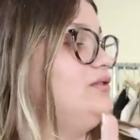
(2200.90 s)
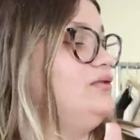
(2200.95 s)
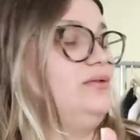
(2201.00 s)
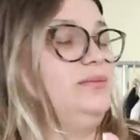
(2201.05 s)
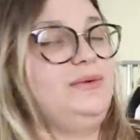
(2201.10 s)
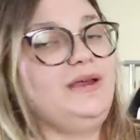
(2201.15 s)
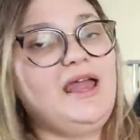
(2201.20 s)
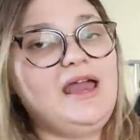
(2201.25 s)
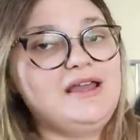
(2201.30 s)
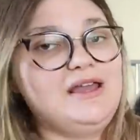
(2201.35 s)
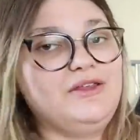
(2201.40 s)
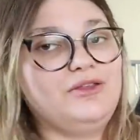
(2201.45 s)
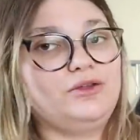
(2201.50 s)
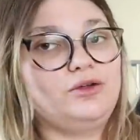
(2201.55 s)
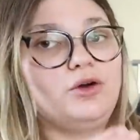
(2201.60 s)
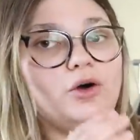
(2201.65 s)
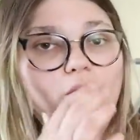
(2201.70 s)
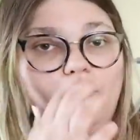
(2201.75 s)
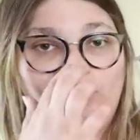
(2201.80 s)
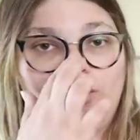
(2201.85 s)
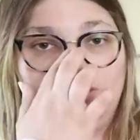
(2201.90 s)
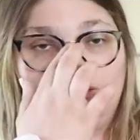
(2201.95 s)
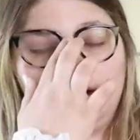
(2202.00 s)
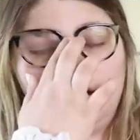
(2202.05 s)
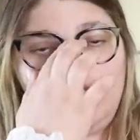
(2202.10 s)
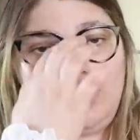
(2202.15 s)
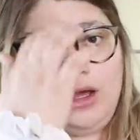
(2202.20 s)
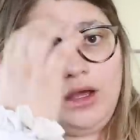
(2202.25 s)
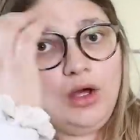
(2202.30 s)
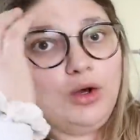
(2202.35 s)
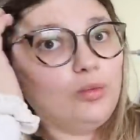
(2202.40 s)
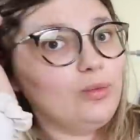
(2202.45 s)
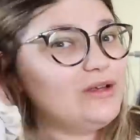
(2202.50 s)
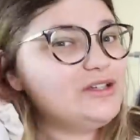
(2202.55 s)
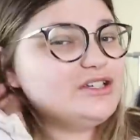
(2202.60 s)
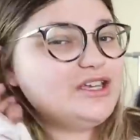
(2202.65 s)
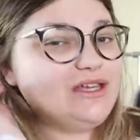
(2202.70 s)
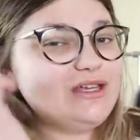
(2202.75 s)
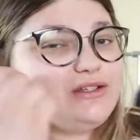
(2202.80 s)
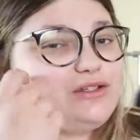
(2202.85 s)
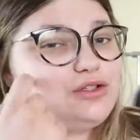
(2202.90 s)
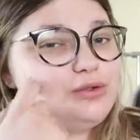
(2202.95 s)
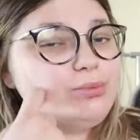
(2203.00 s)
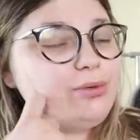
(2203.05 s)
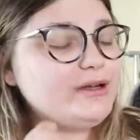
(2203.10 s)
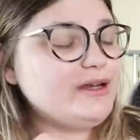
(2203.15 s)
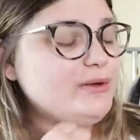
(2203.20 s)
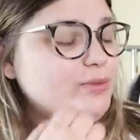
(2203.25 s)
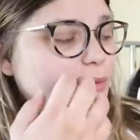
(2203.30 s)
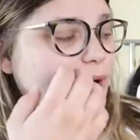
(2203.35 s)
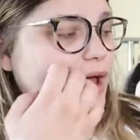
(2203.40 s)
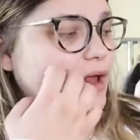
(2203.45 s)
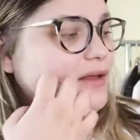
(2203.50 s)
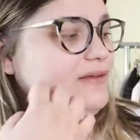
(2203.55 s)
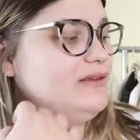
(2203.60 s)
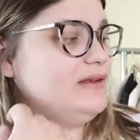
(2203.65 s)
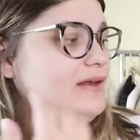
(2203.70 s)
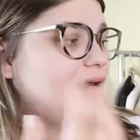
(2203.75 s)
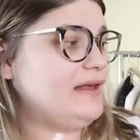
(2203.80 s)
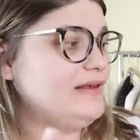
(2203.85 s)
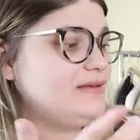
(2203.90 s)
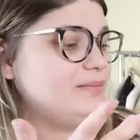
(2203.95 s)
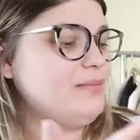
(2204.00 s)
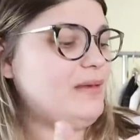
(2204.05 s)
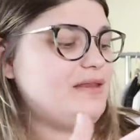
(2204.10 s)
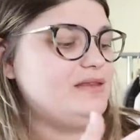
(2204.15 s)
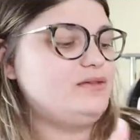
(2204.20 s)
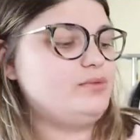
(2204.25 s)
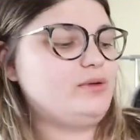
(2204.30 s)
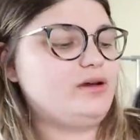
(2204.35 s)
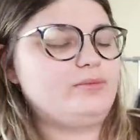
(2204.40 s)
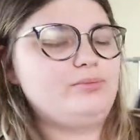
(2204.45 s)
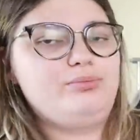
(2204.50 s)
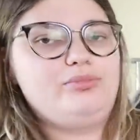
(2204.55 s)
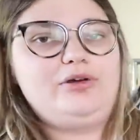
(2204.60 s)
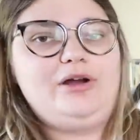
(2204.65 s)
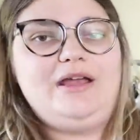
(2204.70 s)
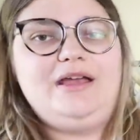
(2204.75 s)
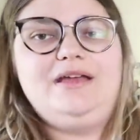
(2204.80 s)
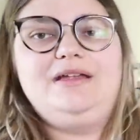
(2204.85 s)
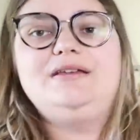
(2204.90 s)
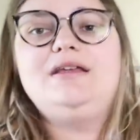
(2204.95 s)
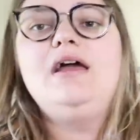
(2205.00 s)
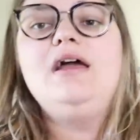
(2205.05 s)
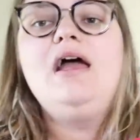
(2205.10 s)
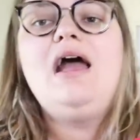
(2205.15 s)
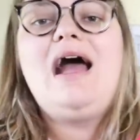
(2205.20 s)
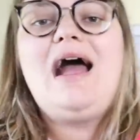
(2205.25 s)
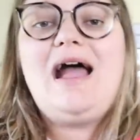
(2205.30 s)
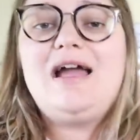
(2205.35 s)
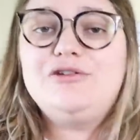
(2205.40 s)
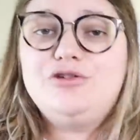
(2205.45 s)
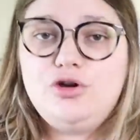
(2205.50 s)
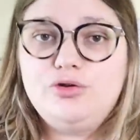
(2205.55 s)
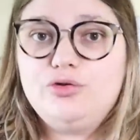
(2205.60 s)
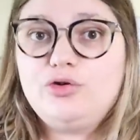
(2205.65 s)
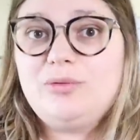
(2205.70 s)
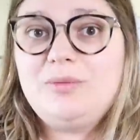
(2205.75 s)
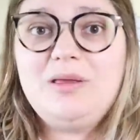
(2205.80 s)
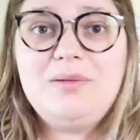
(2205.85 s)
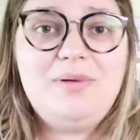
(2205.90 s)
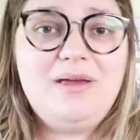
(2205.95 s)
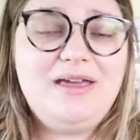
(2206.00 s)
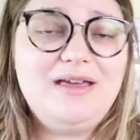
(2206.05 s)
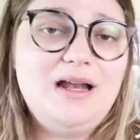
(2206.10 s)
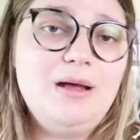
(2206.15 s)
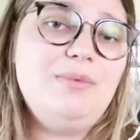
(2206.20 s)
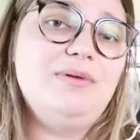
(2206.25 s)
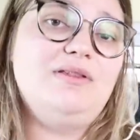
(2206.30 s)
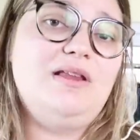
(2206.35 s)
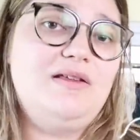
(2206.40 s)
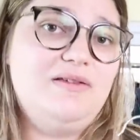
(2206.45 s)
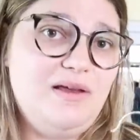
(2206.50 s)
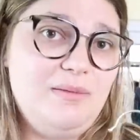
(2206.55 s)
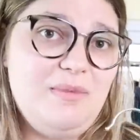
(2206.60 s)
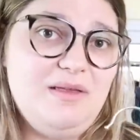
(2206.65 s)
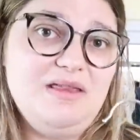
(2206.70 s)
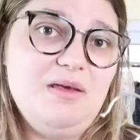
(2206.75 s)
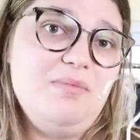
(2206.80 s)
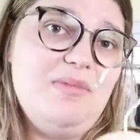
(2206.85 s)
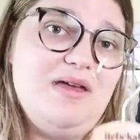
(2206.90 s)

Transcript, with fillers: is from Kenneth Cole which can do pretty well. It's a nice menswear brand. I don't normally pick it up unless I'm in the